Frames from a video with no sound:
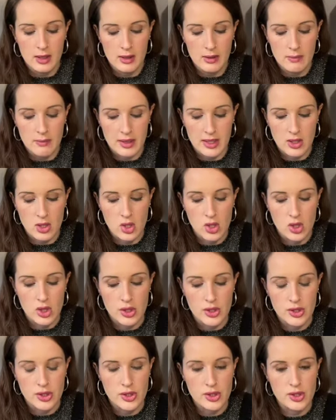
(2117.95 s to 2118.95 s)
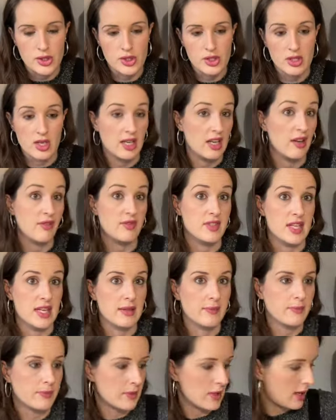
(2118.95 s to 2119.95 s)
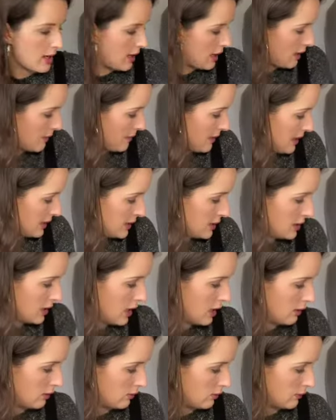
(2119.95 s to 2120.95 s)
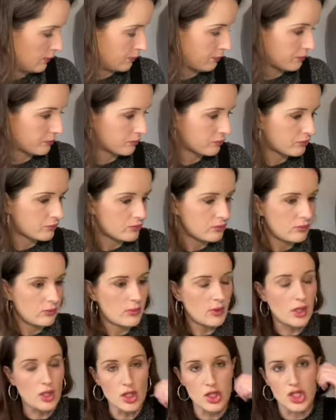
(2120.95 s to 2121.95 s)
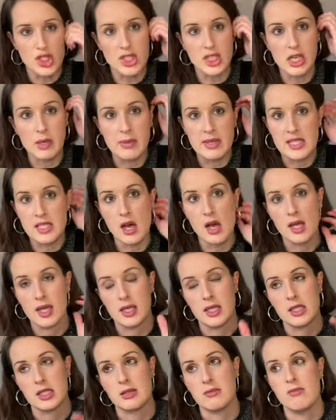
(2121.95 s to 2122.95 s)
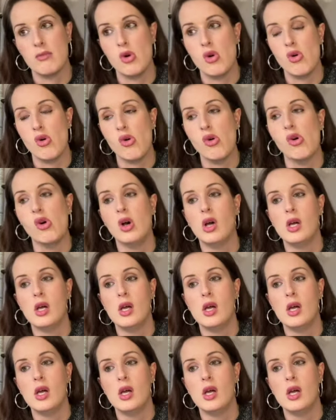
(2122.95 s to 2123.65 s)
because I loved it. And so she's going to be dyeing some more